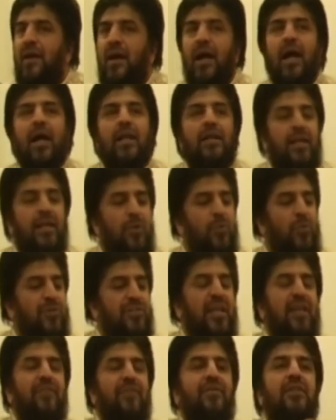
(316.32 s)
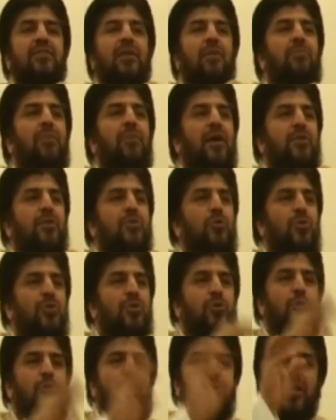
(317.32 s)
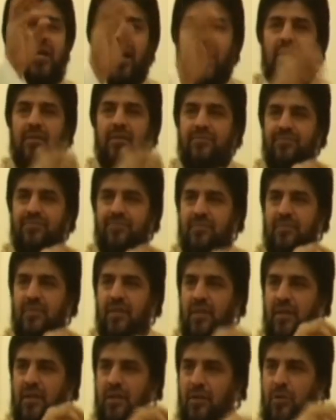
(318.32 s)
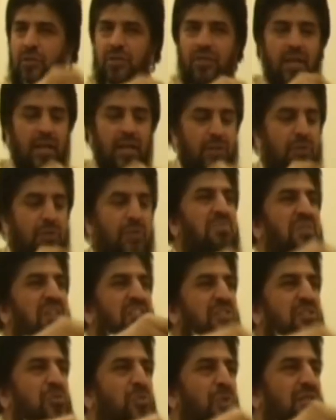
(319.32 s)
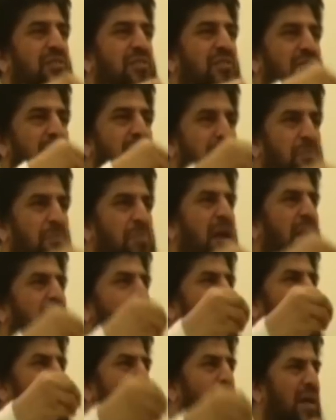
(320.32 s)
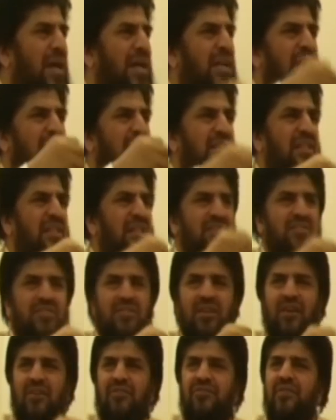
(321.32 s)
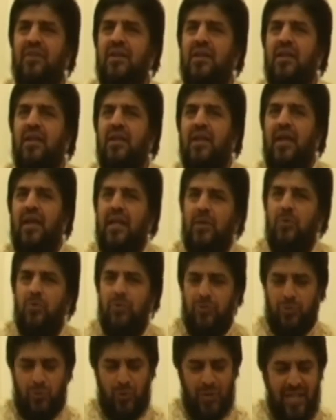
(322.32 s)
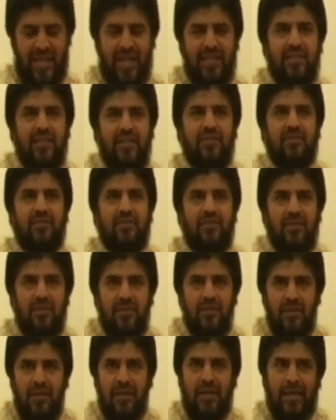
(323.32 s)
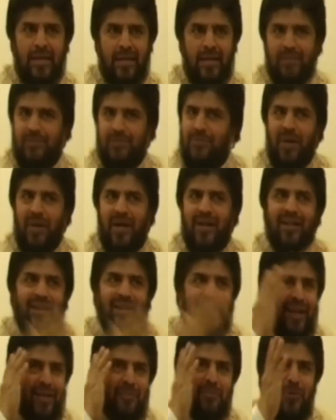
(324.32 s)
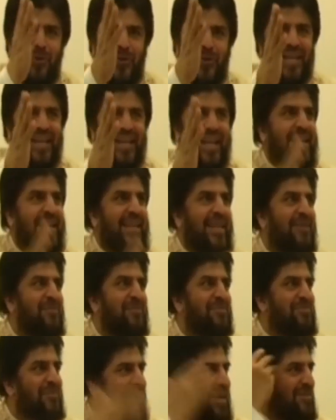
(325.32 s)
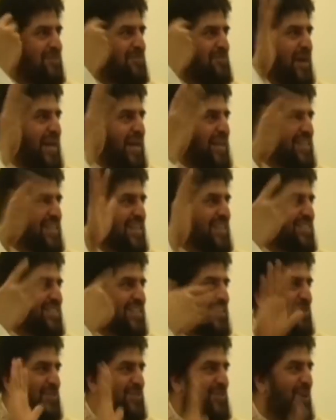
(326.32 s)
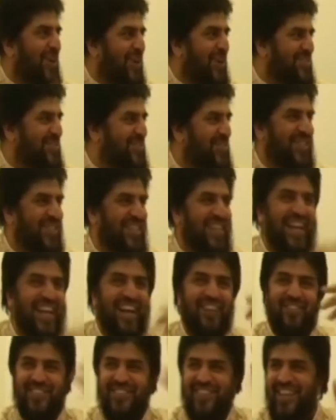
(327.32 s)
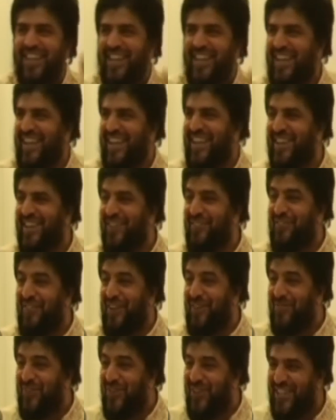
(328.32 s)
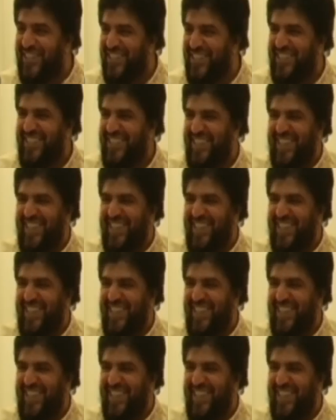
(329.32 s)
And he was having tambaku, gutka. Gutka, you know, mixed with tobacco and other stuff. And he was doing like this. And subhanAllah, looking at him, my intention was gone. Totally, I was in a different mood.